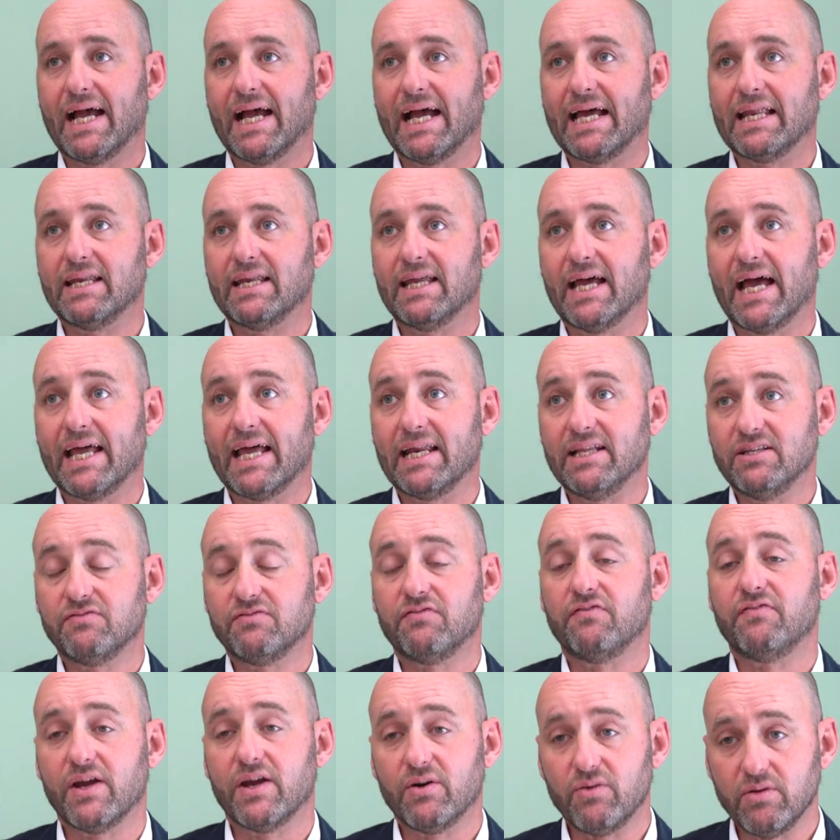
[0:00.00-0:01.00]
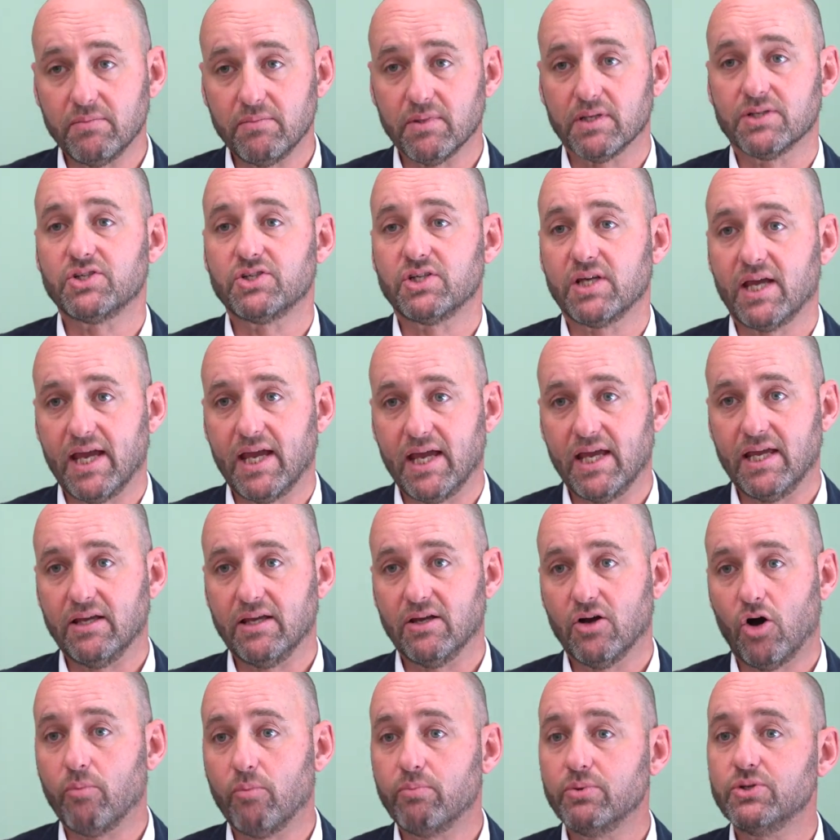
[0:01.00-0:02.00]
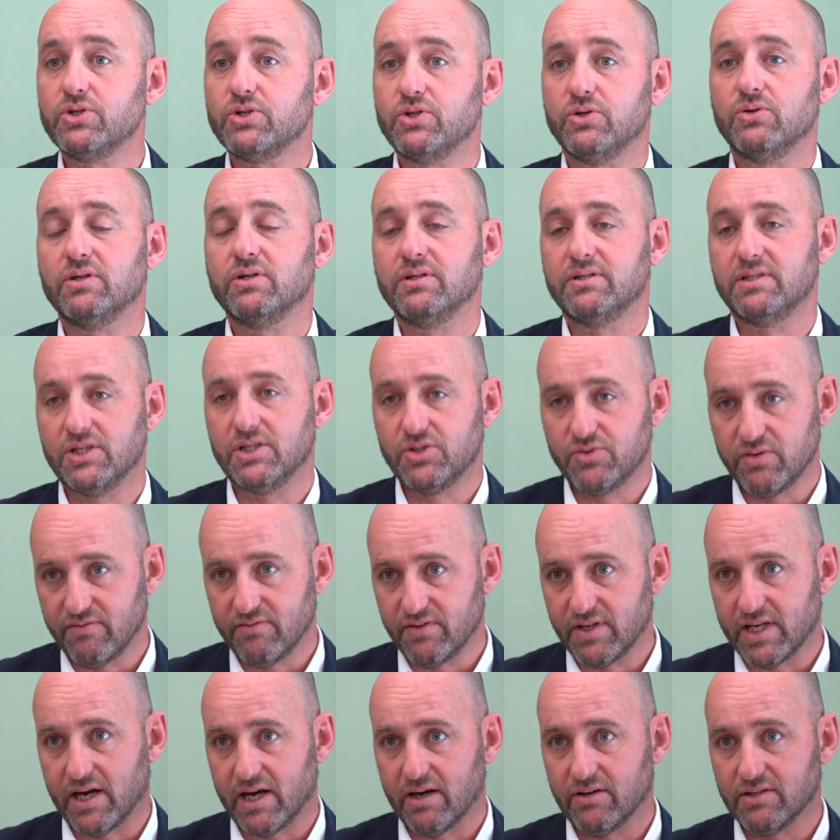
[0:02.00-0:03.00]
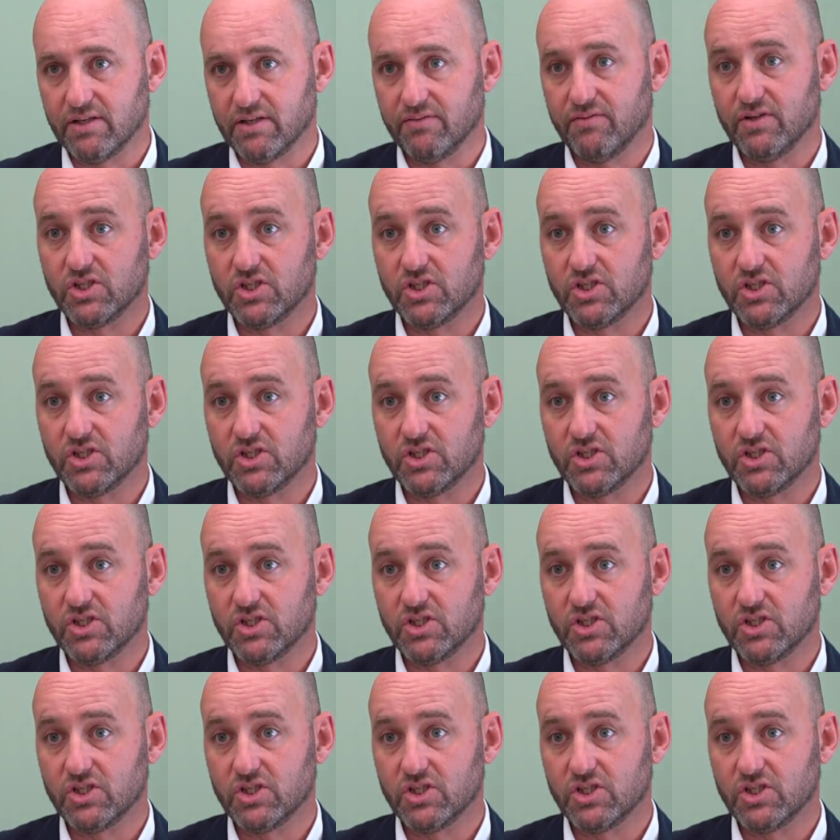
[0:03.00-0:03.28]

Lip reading: And it's very much a opportunity-driven narrative.